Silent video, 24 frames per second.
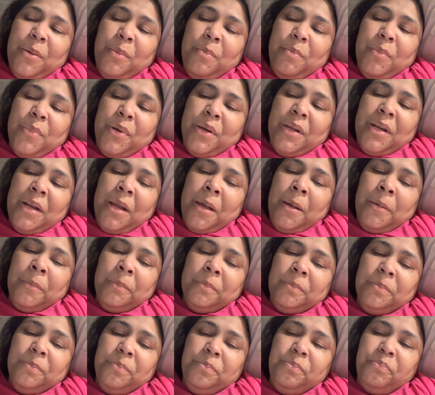But
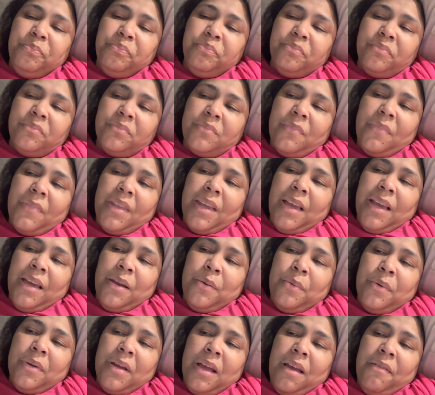I
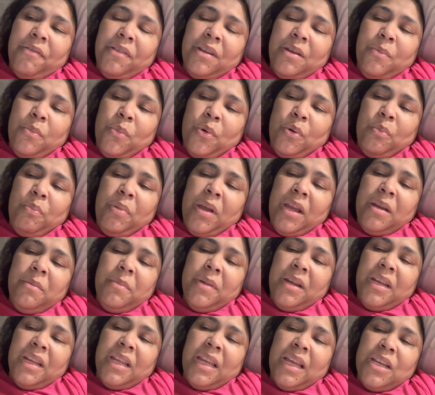don't have any more pain
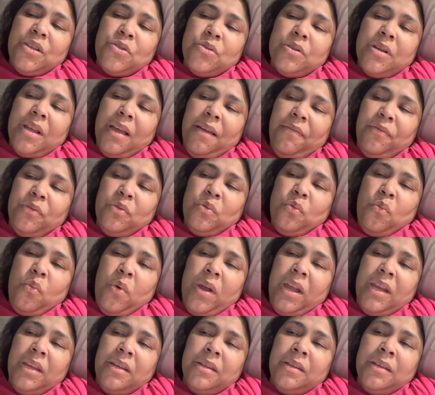medication. I have to
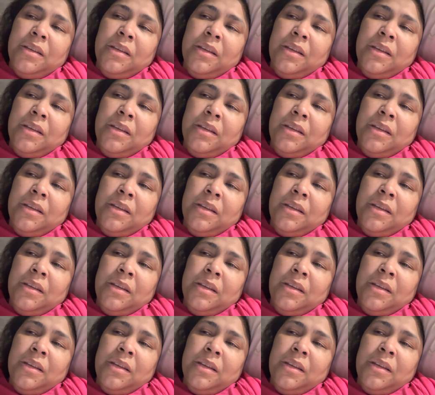wait